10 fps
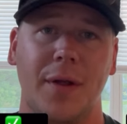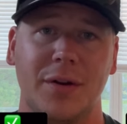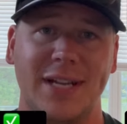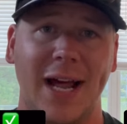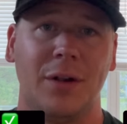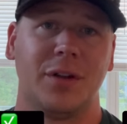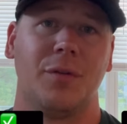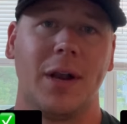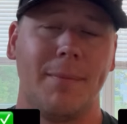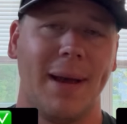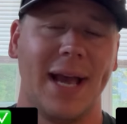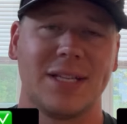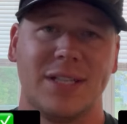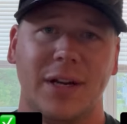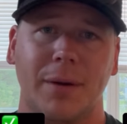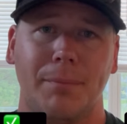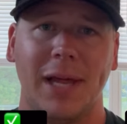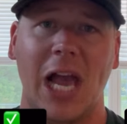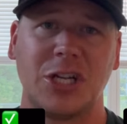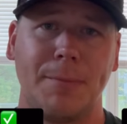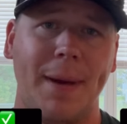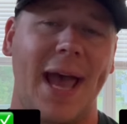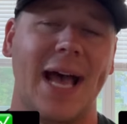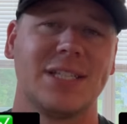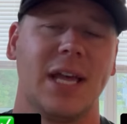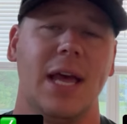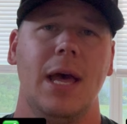their talented running backs, their play action pass.